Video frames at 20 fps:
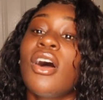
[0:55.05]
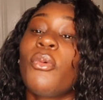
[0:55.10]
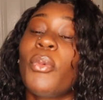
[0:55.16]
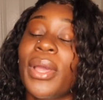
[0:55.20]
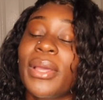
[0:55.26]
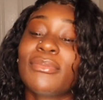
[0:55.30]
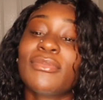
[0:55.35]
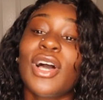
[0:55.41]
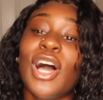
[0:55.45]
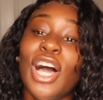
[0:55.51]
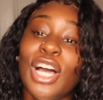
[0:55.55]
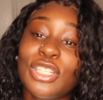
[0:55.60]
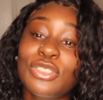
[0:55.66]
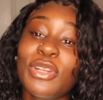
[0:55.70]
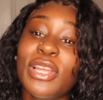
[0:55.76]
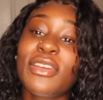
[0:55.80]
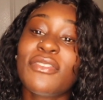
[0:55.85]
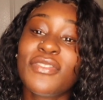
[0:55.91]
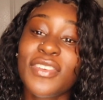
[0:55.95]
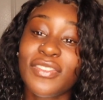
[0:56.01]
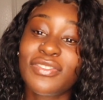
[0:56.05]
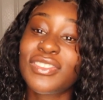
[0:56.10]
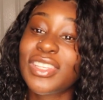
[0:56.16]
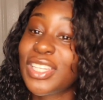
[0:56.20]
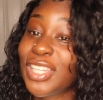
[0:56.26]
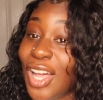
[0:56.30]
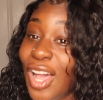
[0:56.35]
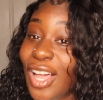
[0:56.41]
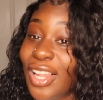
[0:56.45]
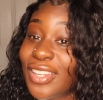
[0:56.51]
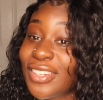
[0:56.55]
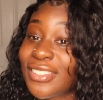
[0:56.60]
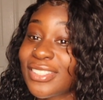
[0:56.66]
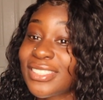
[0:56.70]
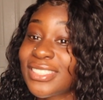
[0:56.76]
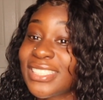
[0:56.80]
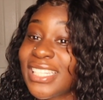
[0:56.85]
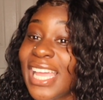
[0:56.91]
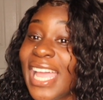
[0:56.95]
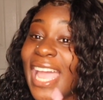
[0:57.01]
wait,
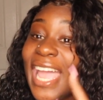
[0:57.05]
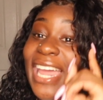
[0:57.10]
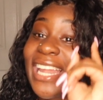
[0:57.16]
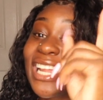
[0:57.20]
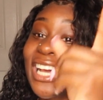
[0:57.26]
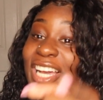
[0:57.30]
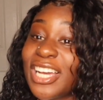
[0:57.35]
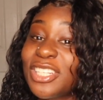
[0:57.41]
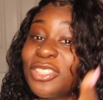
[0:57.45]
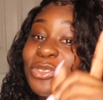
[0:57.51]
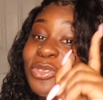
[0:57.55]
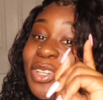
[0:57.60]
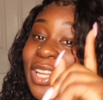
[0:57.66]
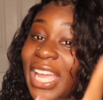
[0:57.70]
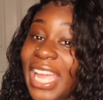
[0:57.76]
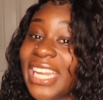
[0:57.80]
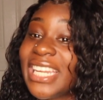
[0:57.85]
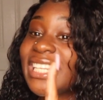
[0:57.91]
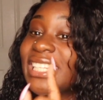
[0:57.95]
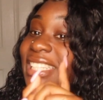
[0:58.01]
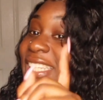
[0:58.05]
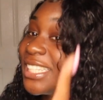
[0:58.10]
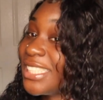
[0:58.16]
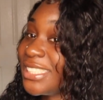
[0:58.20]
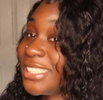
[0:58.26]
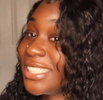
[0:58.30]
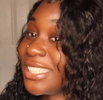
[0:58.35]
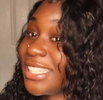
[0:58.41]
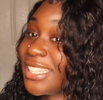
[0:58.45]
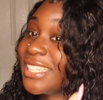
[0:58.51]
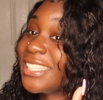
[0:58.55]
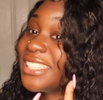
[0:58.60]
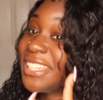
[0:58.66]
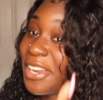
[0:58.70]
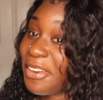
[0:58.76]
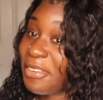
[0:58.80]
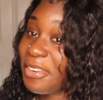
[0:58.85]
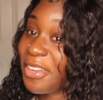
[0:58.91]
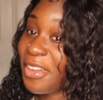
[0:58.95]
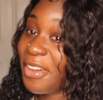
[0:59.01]
$150 and 180 density. There we